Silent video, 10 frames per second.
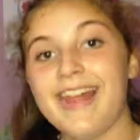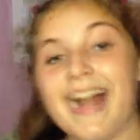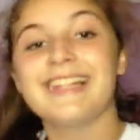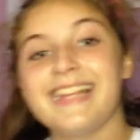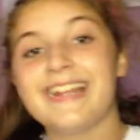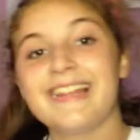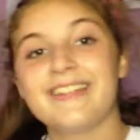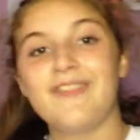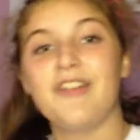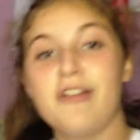That is the end of
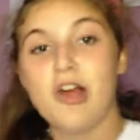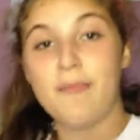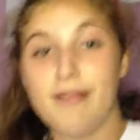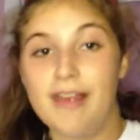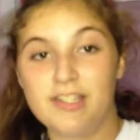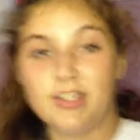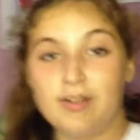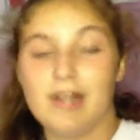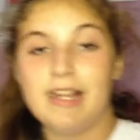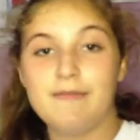this video. I hope you guys
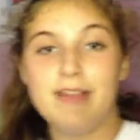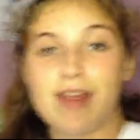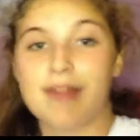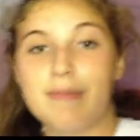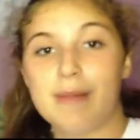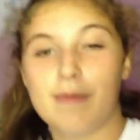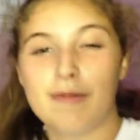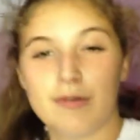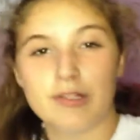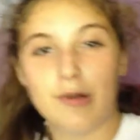enjoyed. Give me a thumbs up
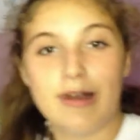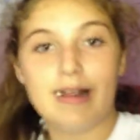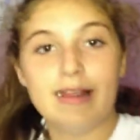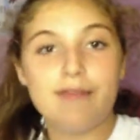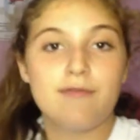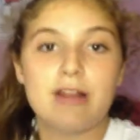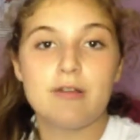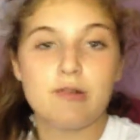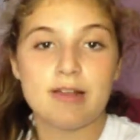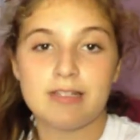if you enjoyed. Leave a video
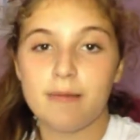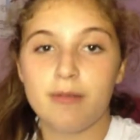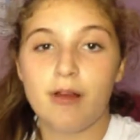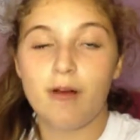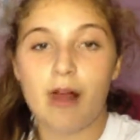request down below.